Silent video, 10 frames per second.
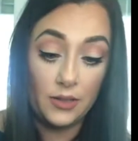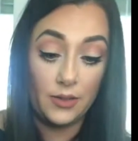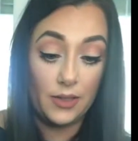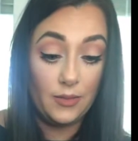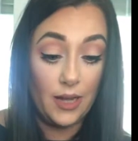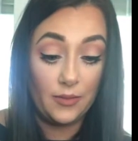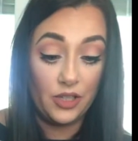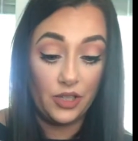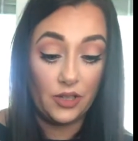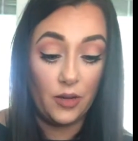So sometimes it
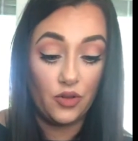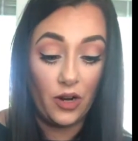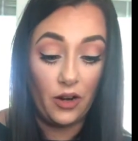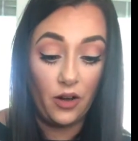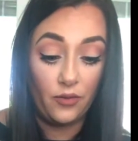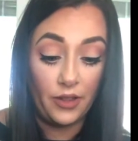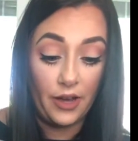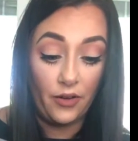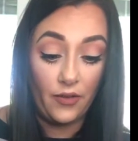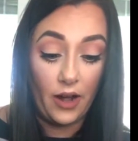just comes right off
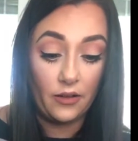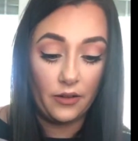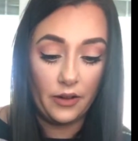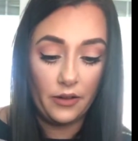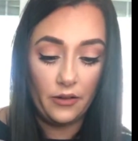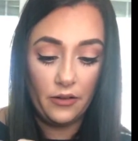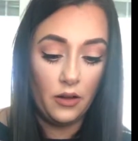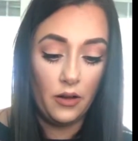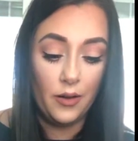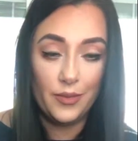without filing it.
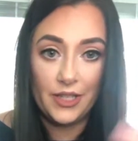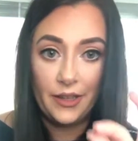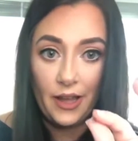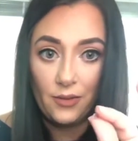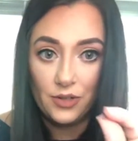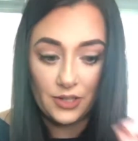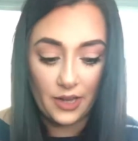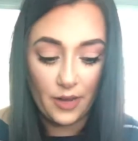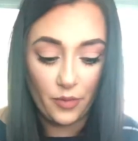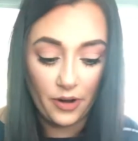Um, see, that one just
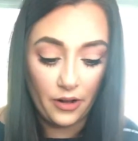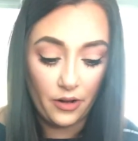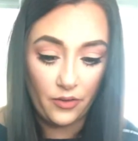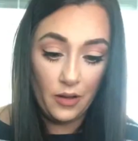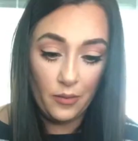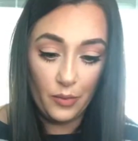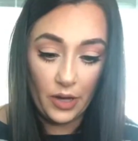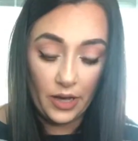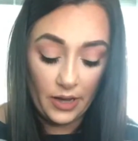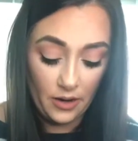came right off.
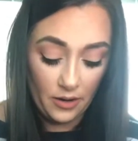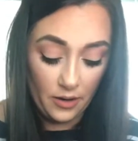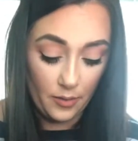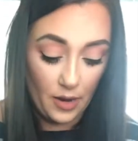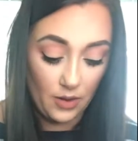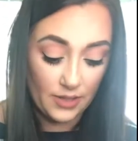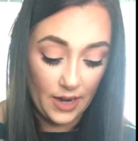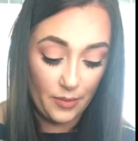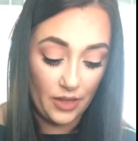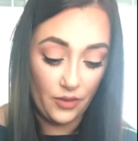But um, I'll take
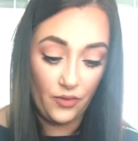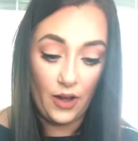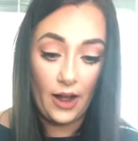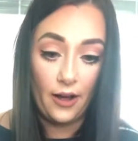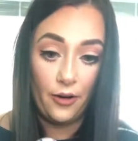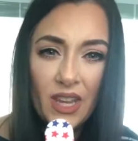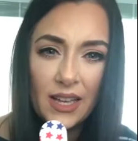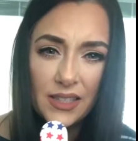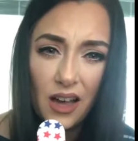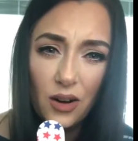my little file.
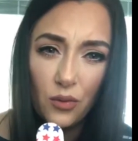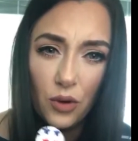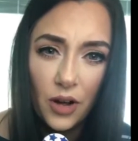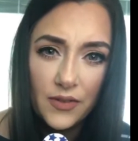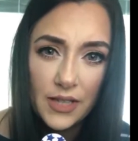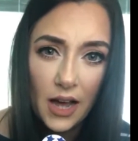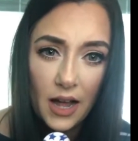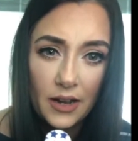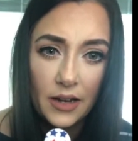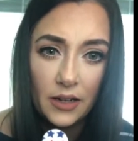It's got a rough
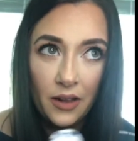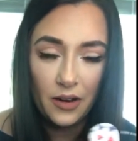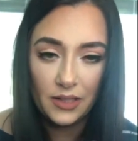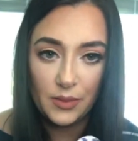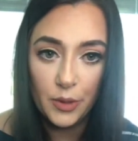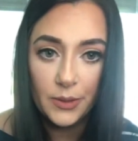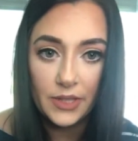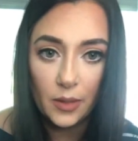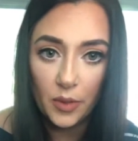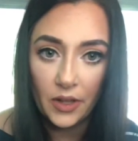side and a, not smooth
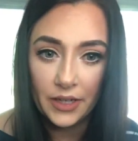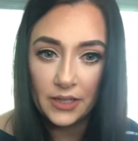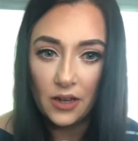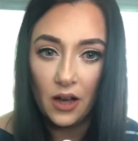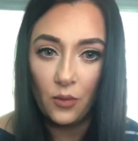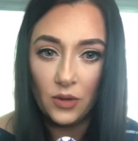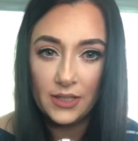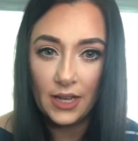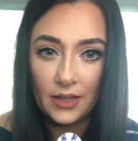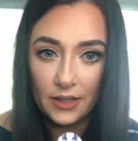side, but like it's got one
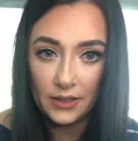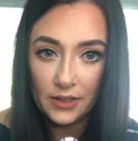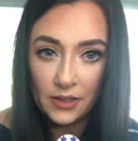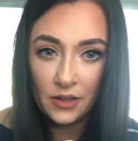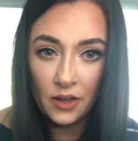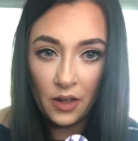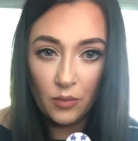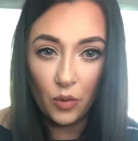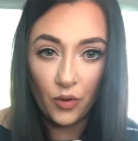side that's more